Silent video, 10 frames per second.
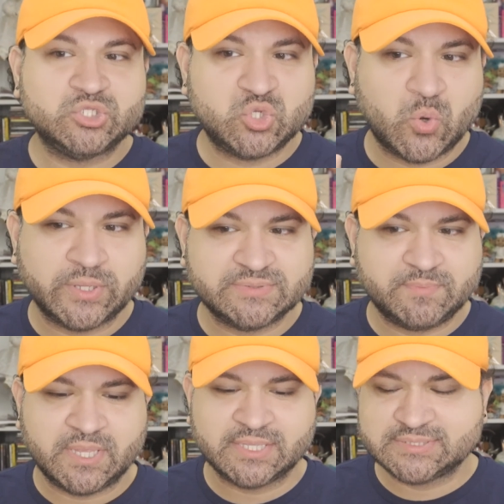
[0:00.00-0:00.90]
choice
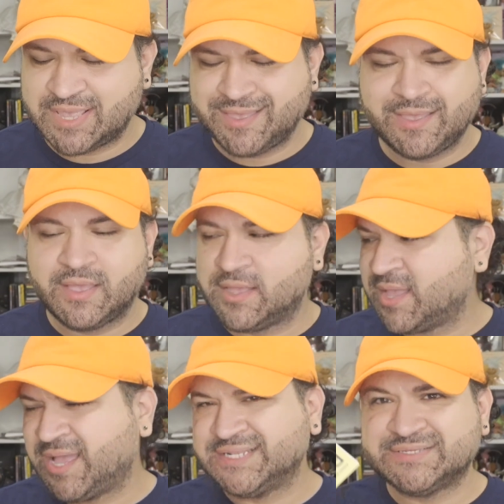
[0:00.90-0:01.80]
picks.
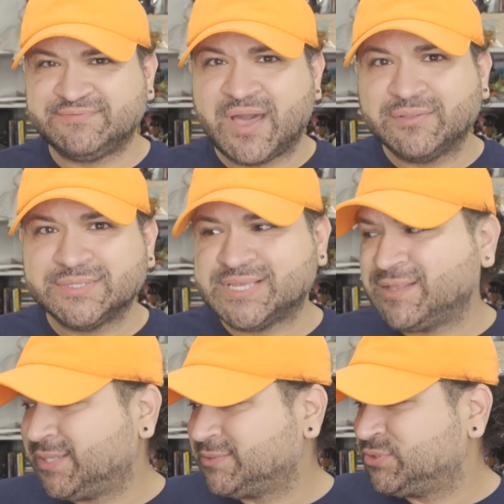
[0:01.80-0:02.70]
Again, I just found this
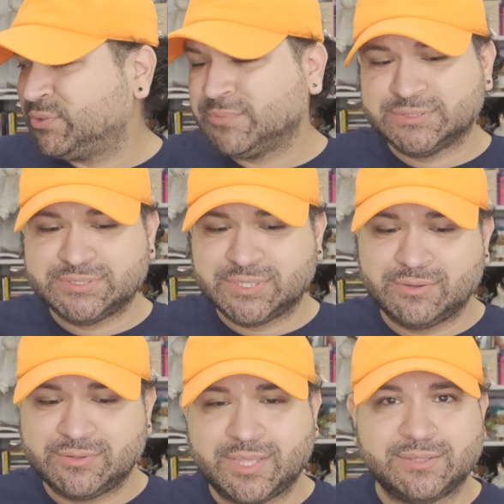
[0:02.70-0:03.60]
out like 2 months
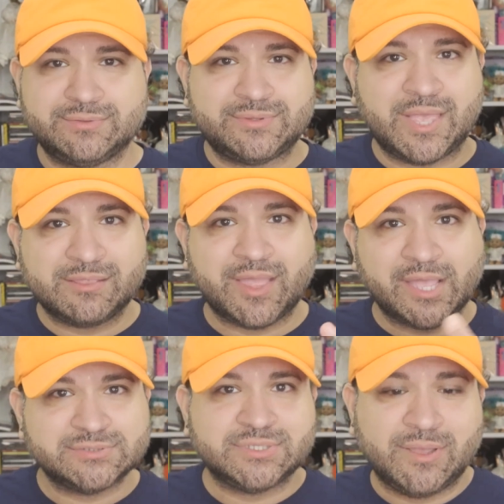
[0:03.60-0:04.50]
ago. Like, that's
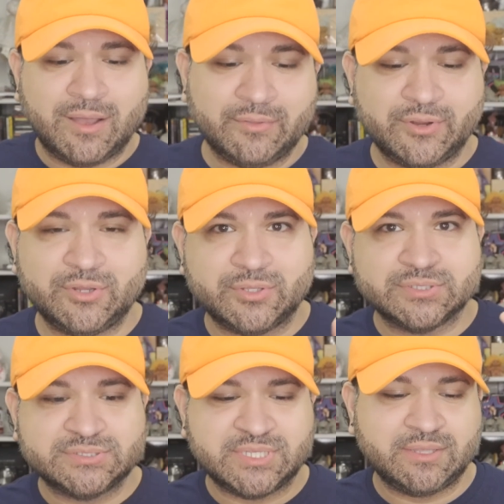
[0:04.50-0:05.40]
actually on there. You
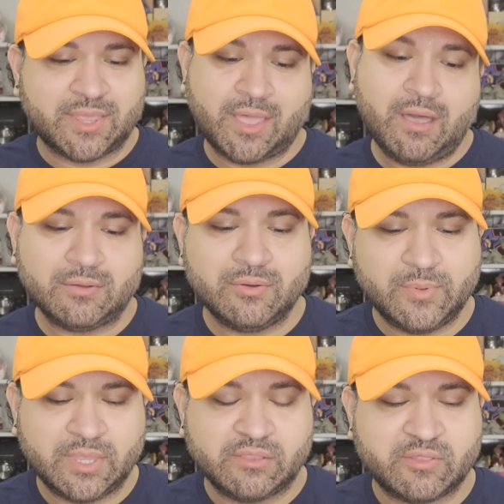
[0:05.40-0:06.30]
can see, like, oh, cool
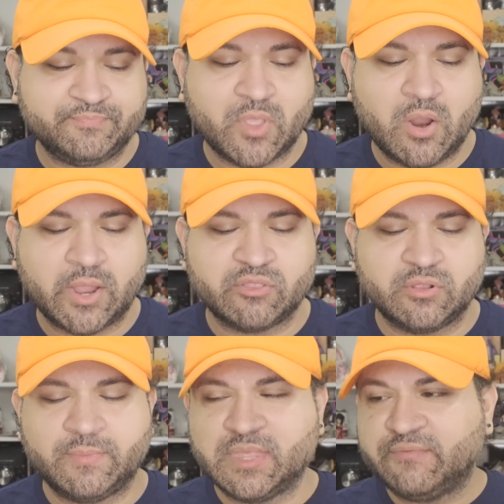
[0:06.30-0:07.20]
beans. All right,
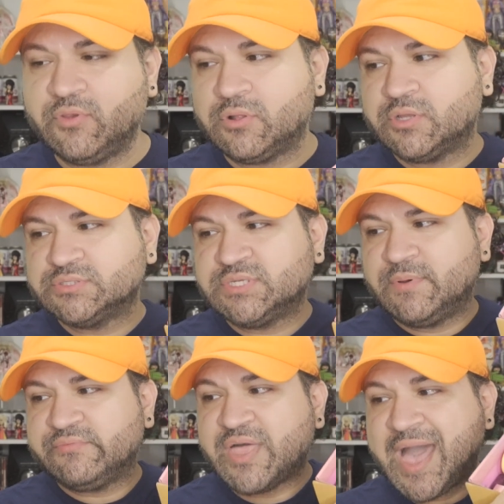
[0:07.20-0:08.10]
so let me give you a
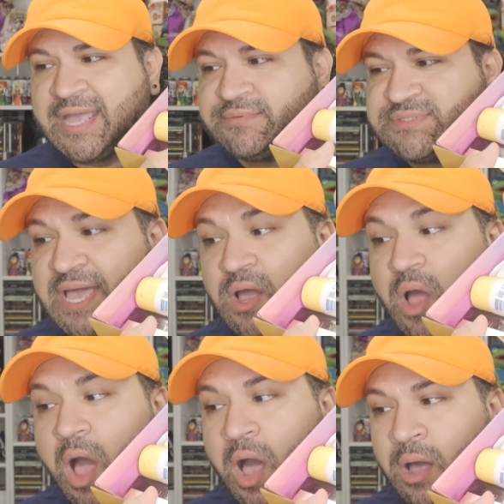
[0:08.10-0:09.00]
close-up of the items that
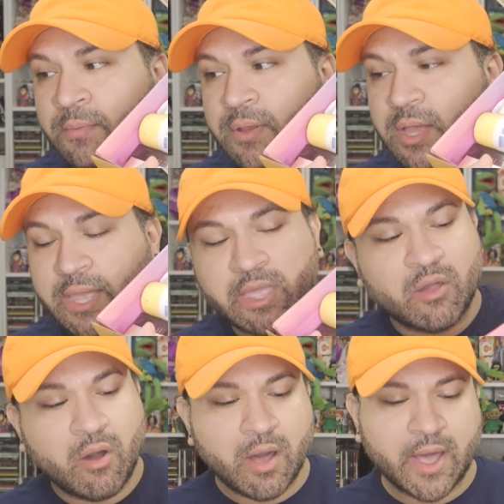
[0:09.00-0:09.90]
I
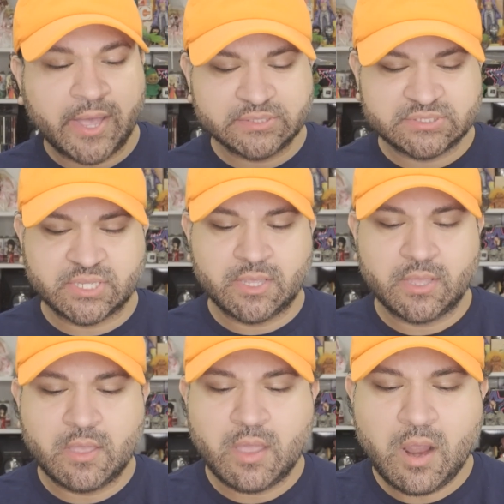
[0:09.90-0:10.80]
got.
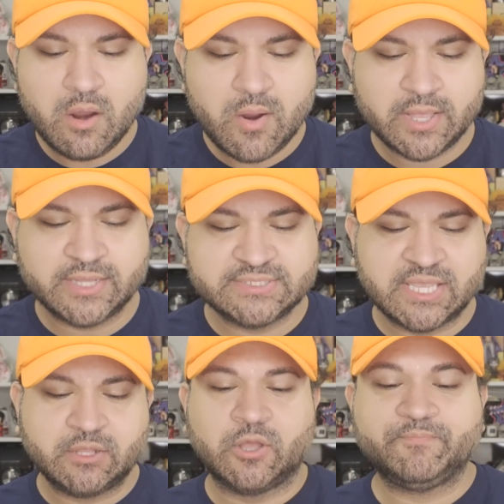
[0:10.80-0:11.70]
All right, let's
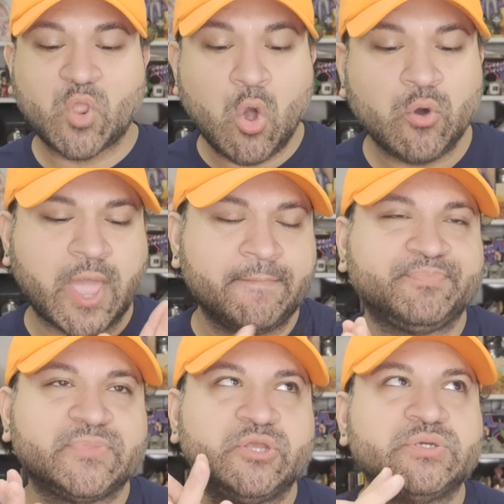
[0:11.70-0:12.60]
take a look. Oh, yeah,
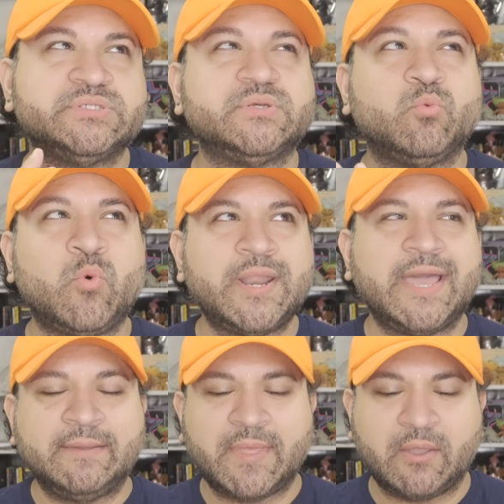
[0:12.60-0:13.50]
there's one
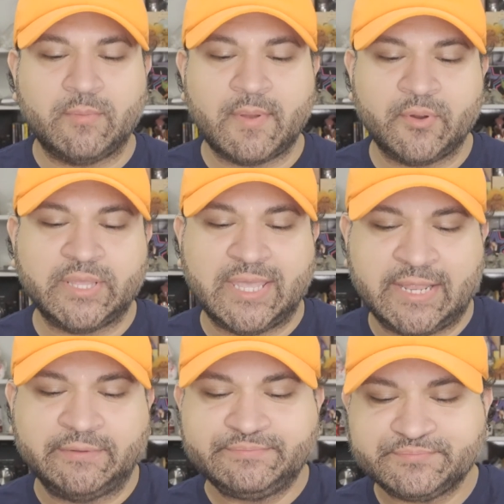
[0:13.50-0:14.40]
item I remember
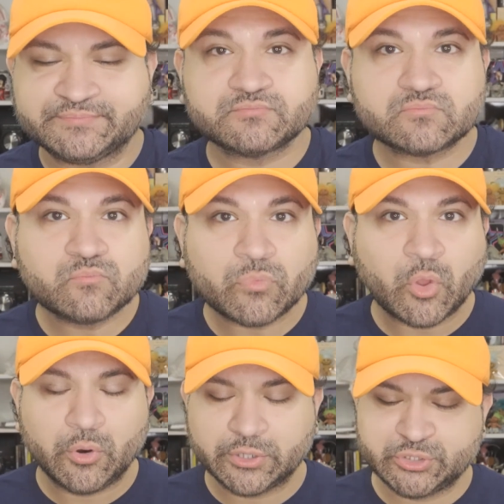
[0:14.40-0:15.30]
getting
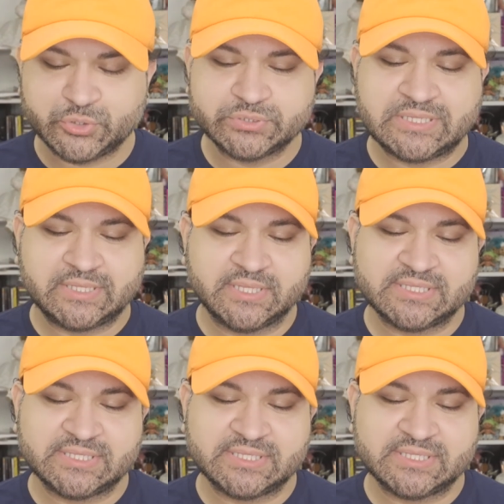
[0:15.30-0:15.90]
or choosing.